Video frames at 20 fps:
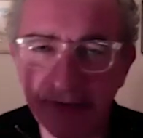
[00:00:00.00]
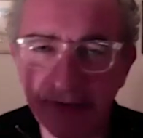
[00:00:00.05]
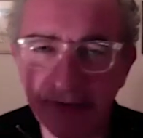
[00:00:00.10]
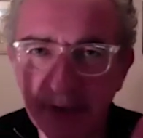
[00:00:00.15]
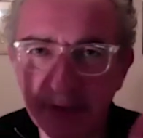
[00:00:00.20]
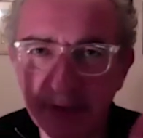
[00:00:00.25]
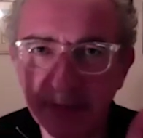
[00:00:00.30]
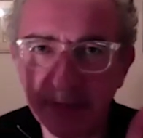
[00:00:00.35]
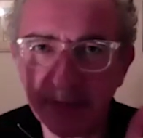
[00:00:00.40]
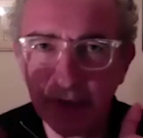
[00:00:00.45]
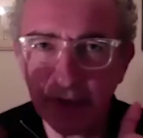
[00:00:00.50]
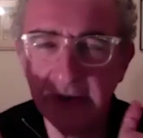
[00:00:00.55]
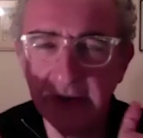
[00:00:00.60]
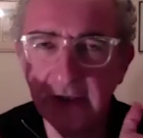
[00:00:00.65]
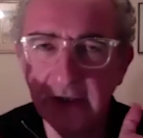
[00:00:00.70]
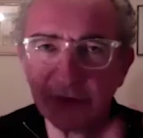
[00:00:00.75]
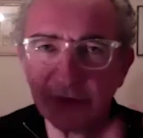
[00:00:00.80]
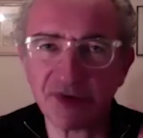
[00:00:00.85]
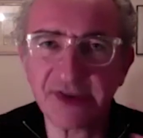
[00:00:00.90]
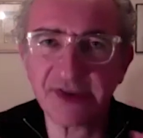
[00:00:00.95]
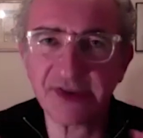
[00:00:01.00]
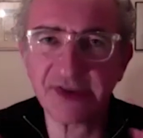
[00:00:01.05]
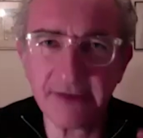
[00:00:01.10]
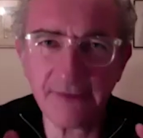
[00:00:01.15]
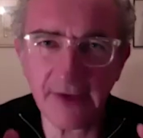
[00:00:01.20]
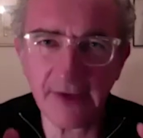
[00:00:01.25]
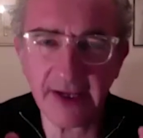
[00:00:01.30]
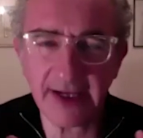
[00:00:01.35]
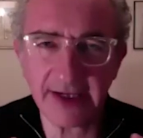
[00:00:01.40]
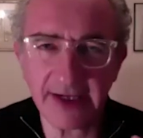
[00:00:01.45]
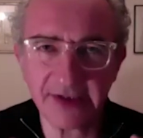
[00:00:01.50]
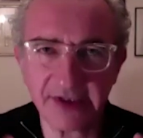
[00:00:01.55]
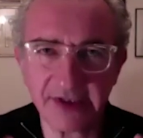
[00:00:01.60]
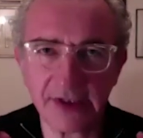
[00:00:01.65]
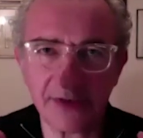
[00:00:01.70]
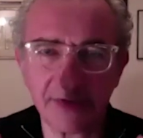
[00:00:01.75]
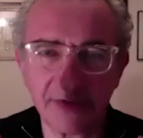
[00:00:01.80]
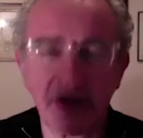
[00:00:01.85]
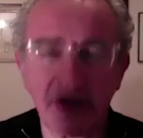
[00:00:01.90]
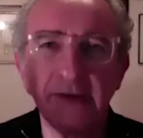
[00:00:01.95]
the, you know, your C V is
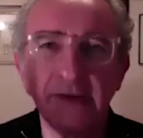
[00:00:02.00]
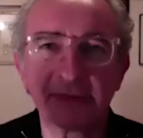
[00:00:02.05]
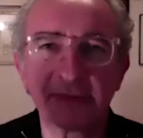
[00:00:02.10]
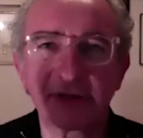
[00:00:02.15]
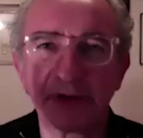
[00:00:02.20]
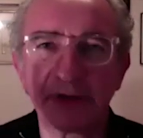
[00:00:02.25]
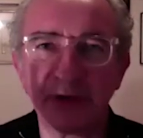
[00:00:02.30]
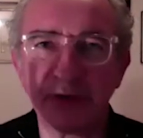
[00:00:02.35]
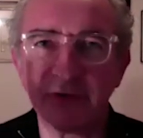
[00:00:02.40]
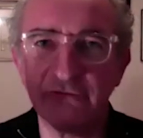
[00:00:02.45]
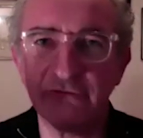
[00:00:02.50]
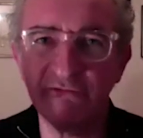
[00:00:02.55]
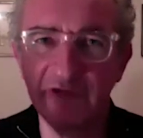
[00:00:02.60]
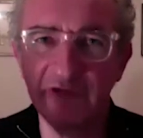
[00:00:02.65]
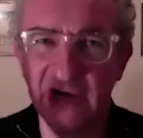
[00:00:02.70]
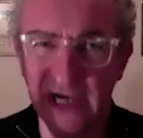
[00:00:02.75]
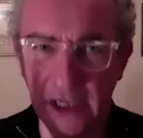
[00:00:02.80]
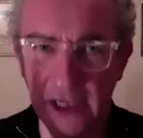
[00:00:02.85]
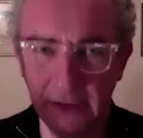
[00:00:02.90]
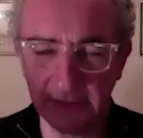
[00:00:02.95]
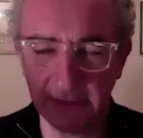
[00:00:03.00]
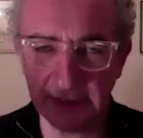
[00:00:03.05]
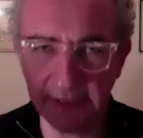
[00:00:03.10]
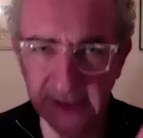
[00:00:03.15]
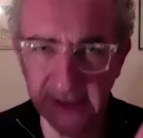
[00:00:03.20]
in Times New Roman,